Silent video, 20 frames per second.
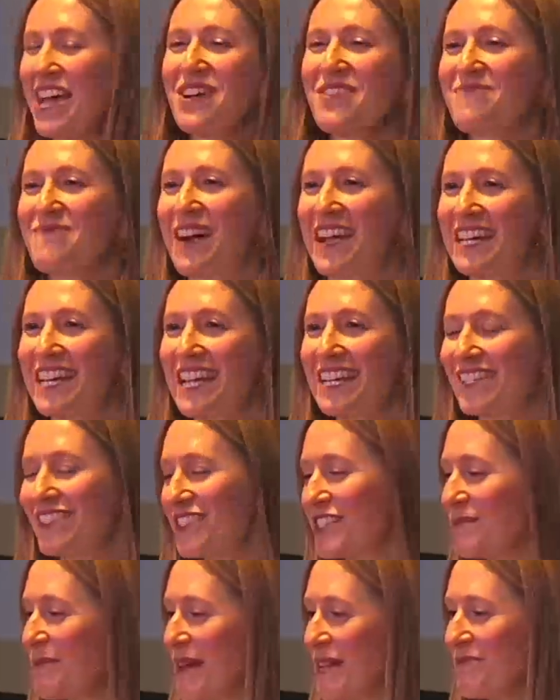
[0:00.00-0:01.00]
My days
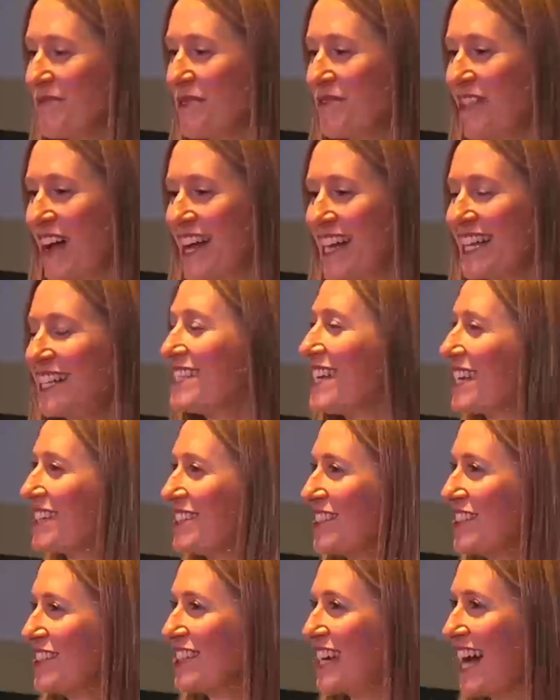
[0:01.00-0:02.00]
are spent providing
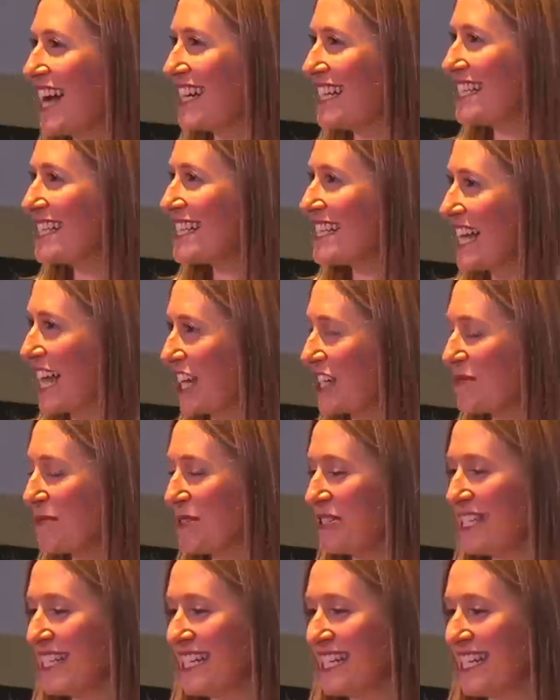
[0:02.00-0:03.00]
technical guidance and
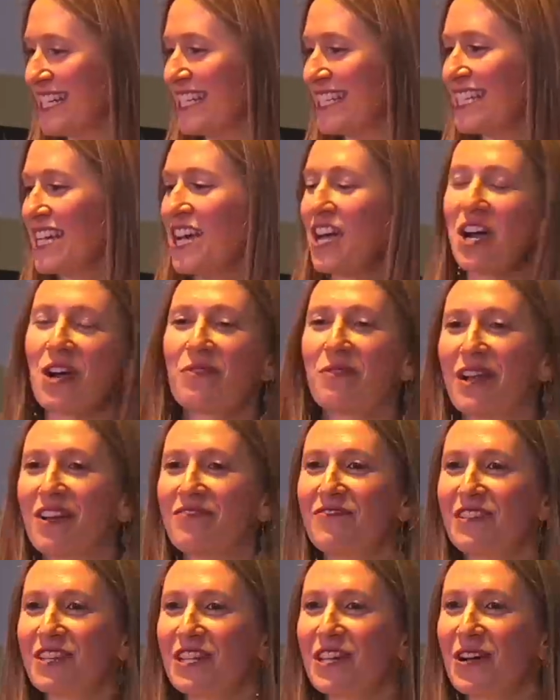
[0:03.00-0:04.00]
expertise
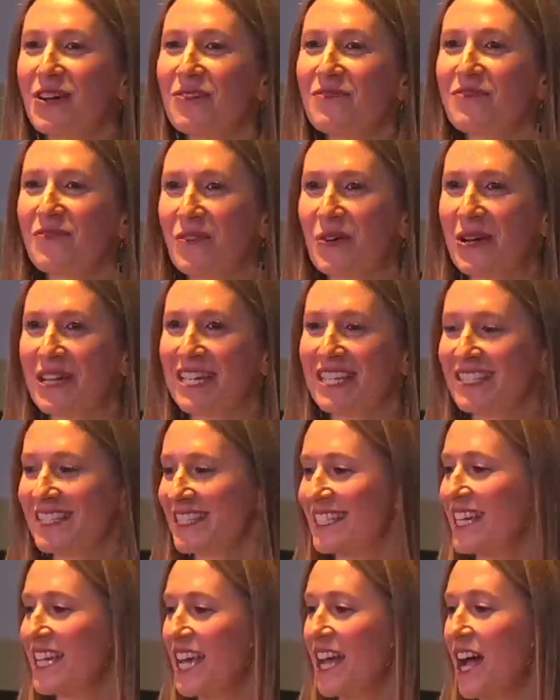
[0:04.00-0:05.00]
around video,
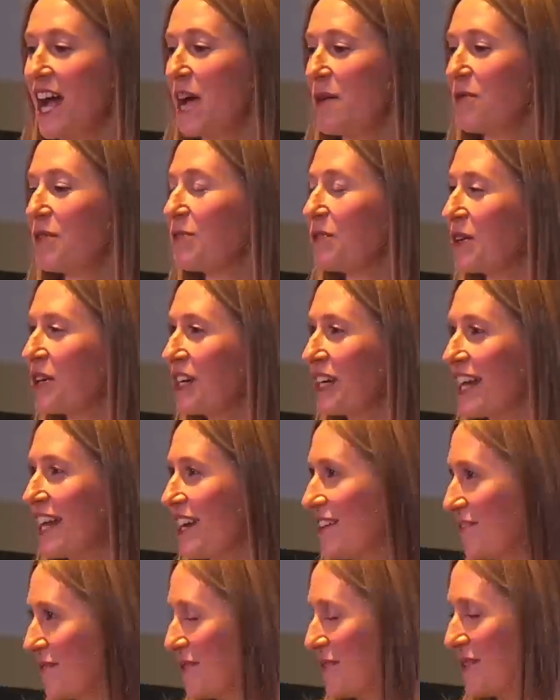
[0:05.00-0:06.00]
voice, hybrid work,
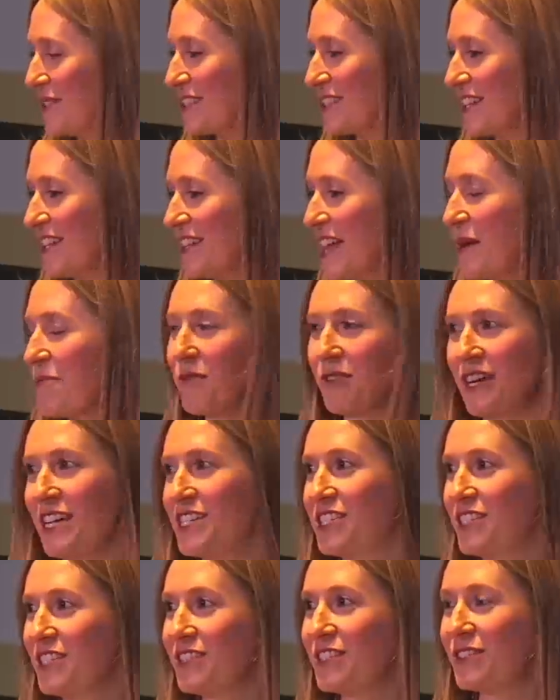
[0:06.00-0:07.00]
and of course,
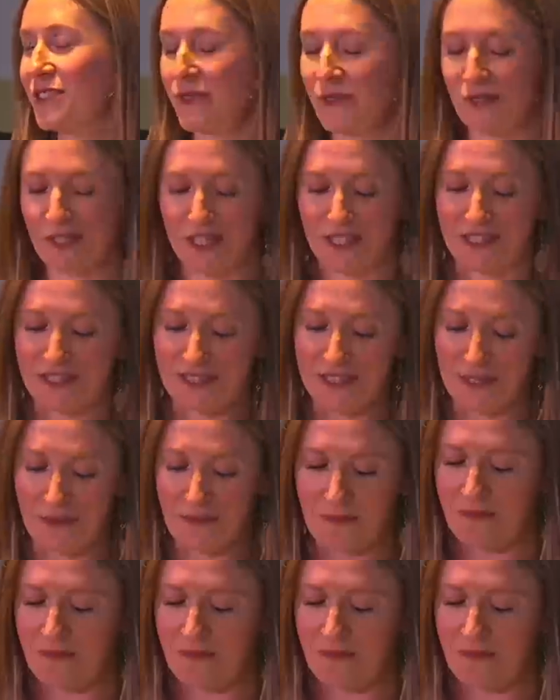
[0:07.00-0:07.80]
collaboration solutions.